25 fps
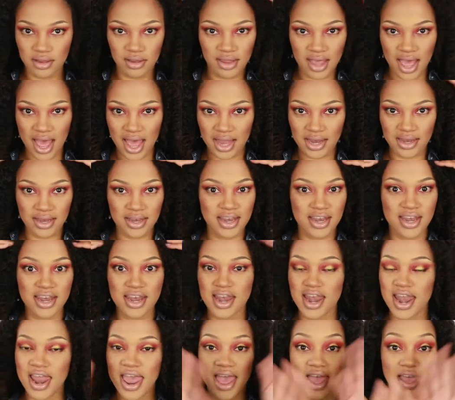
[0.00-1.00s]
that
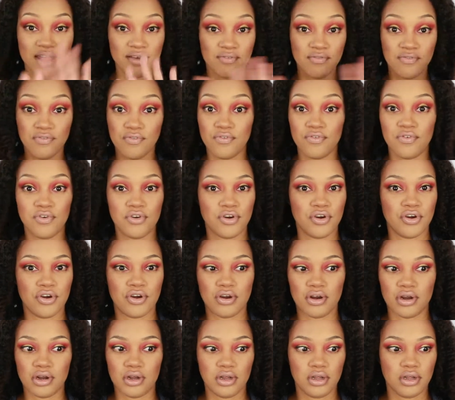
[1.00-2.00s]

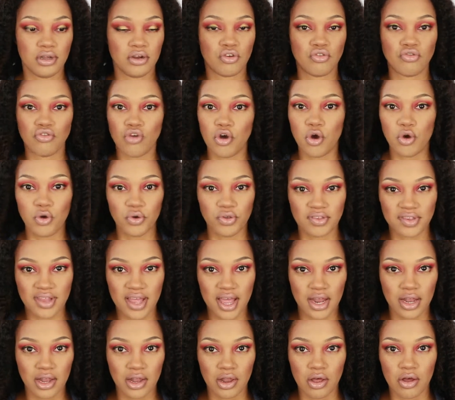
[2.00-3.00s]
never grows
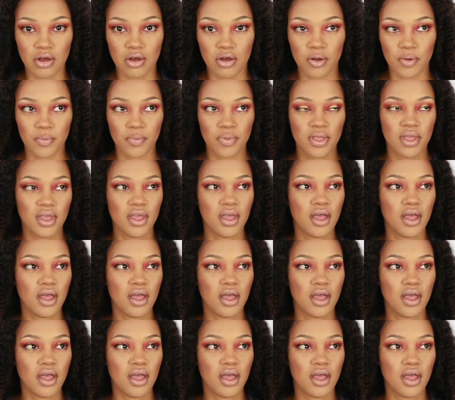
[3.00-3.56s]
that long.